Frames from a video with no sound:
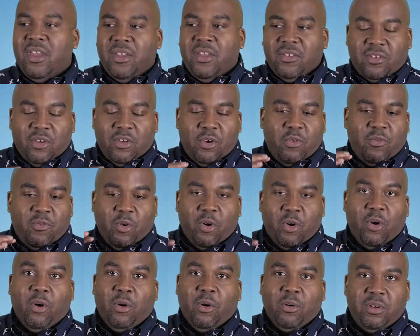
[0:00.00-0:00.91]
So for
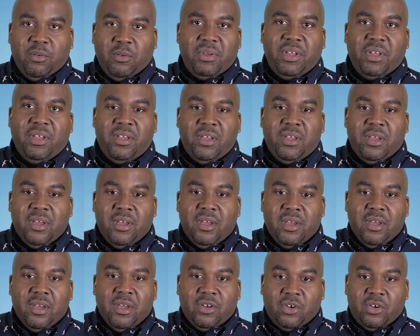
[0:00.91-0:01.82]
her to be
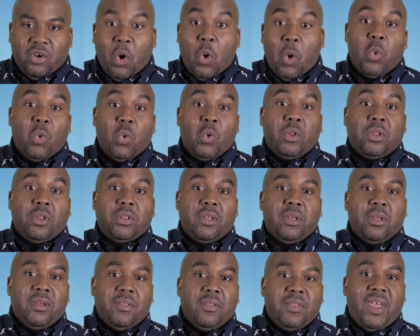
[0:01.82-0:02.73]
told
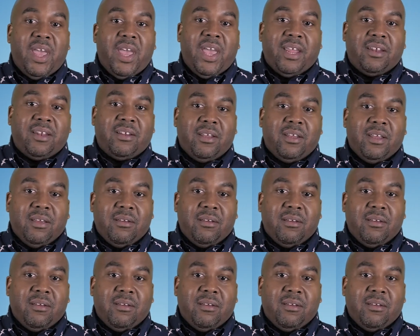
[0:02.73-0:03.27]
that